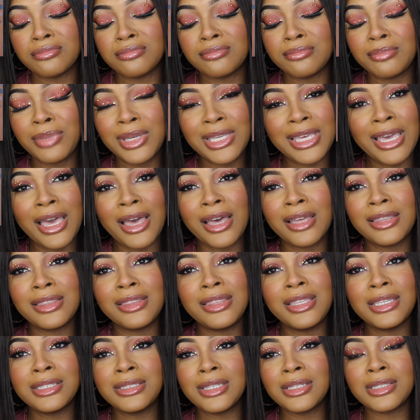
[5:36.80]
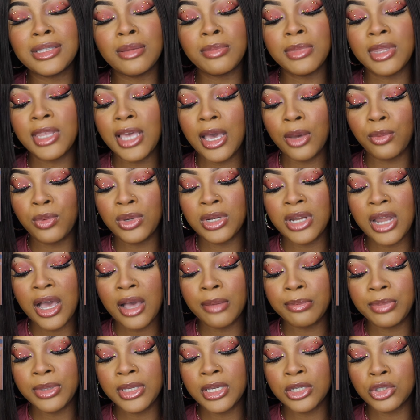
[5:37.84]
But yeah, this is something that I would
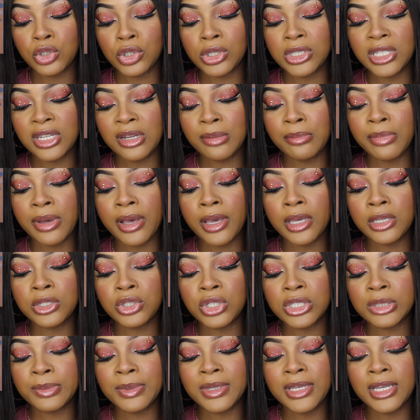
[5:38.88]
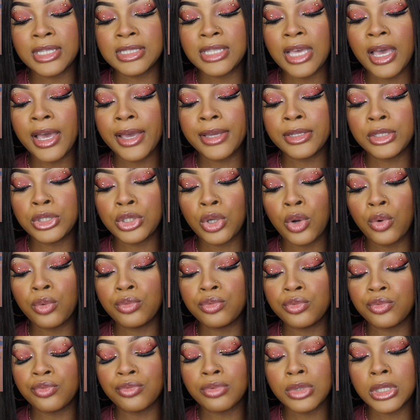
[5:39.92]
not be interested in buying just because I
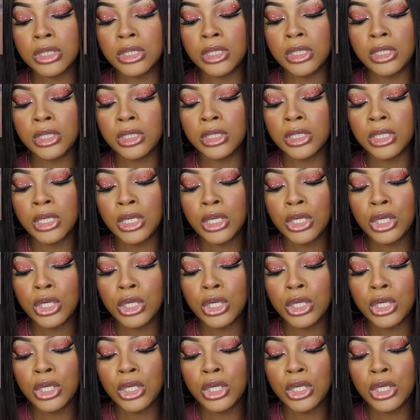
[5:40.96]
don't really